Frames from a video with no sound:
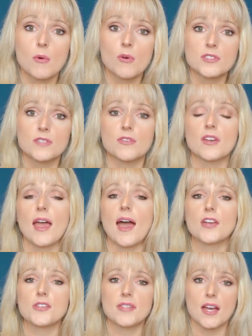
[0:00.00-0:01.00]
most of your
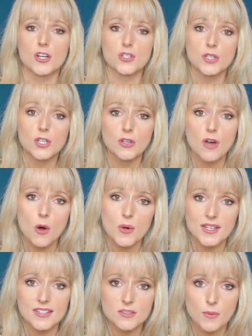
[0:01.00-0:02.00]
cash is actually
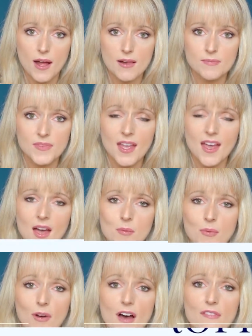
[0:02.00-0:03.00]
going as well.
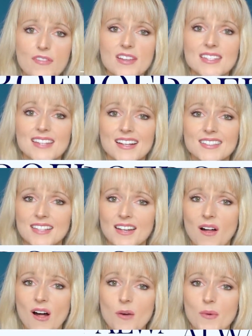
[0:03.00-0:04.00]
Profit does
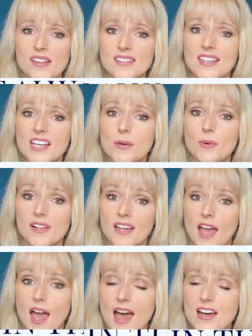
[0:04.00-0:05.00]
not always equal
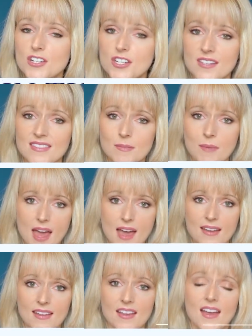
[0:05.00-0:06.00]
cash in the
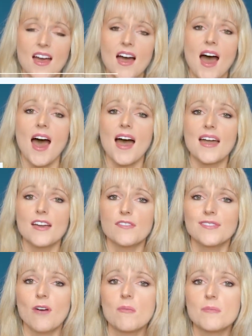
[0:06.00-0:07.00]
bank. I
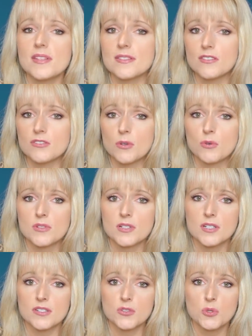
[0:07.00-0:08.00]
have known business
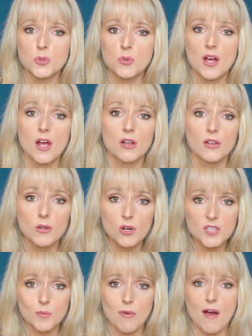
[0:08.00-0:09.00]
owners who
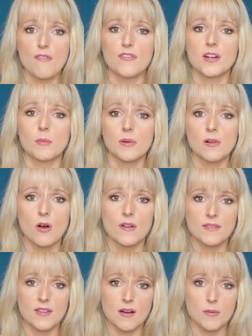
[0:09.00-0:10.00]
looked profitable
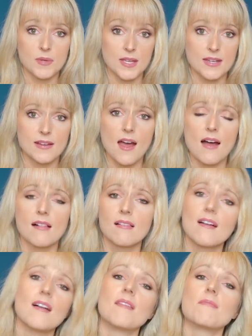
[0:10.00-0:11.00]
on their
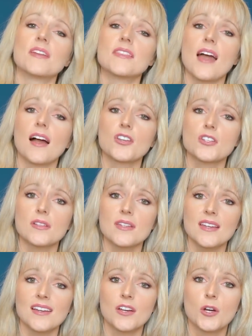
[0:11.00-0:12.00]
P&L, but they
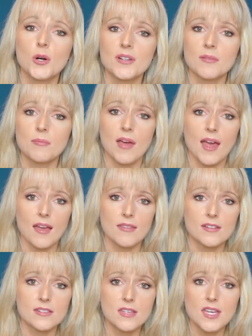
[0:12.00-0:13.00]
actually couldn't pay
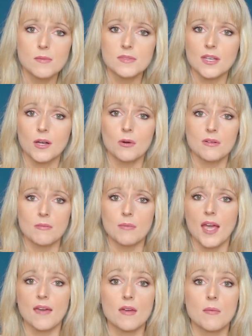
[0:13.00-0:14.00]
their teams, they couldn't
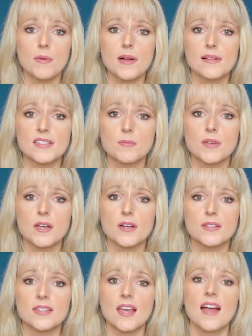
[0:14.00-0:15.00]
pay their bills
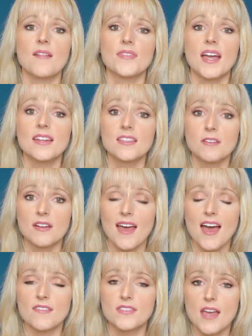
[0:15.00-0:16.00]
because they did not
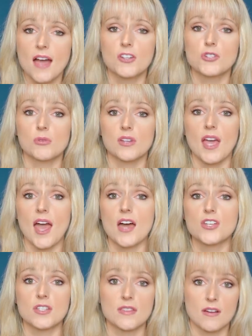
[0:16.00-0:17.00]
have the actual
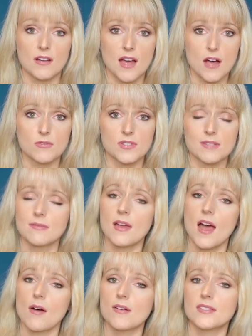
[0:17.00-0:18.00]
cash in their account.
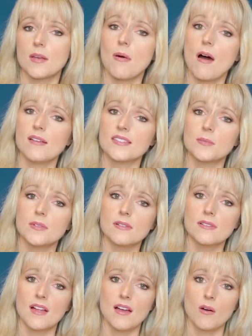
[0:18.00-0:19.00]
How is that
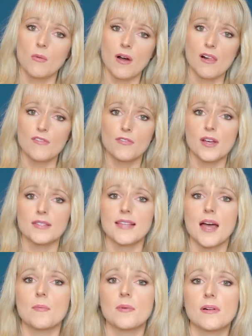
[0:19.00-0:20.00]
possible? Well, for
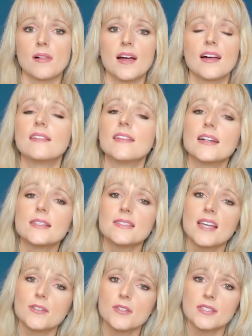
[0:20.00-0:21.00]
example, let's
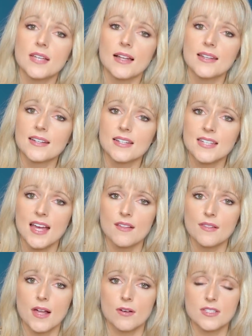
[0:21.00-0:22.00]
say you're selling a
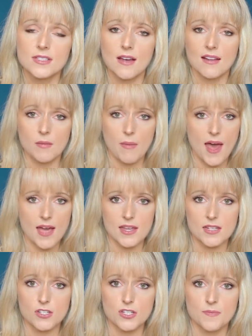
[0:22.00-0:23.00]
$10,000
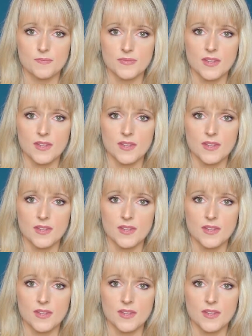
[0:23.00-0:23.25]
package.